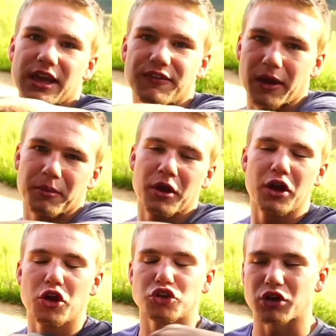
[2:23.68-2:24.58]
if I'm
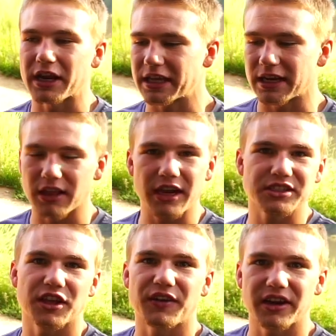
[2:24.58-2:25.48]
trying to get a lot of
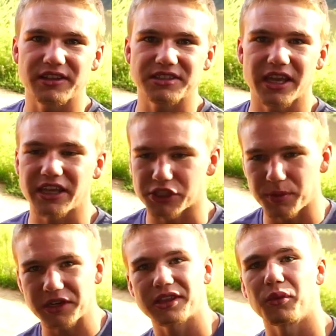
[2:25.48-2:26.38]
stuff out of this thing,
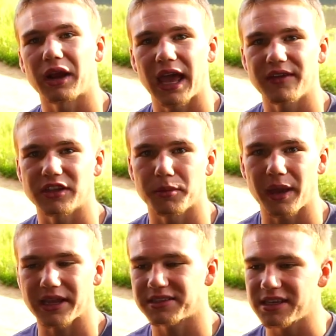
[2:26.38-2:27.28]
especially when I have it in the
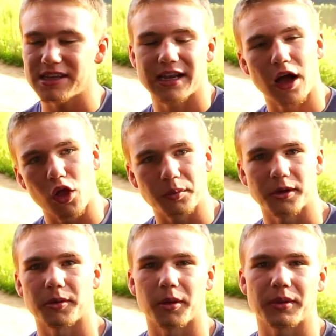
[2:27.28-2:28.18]
back seat, I'll open
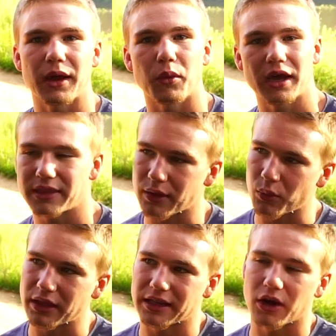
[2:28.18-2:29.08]
them up that way
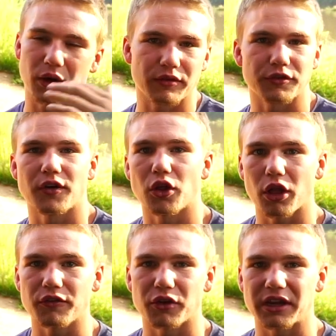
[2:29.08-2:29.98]
they don't ever fall
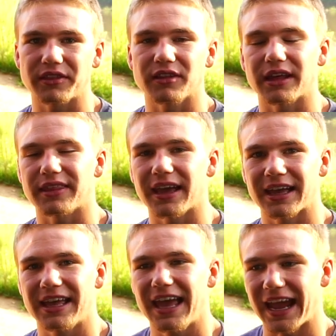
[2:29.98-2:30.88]
over or anything like
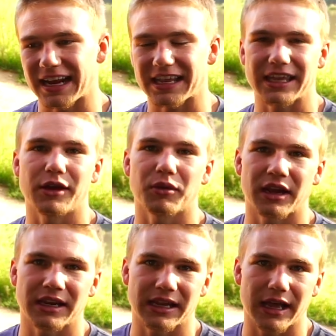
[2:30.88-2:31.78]
that, and I can get what
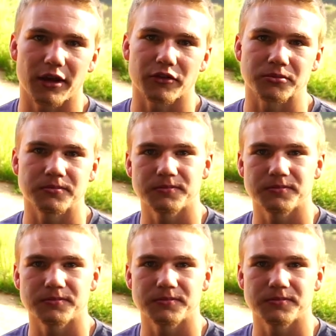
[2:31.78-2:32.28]
I need out of them.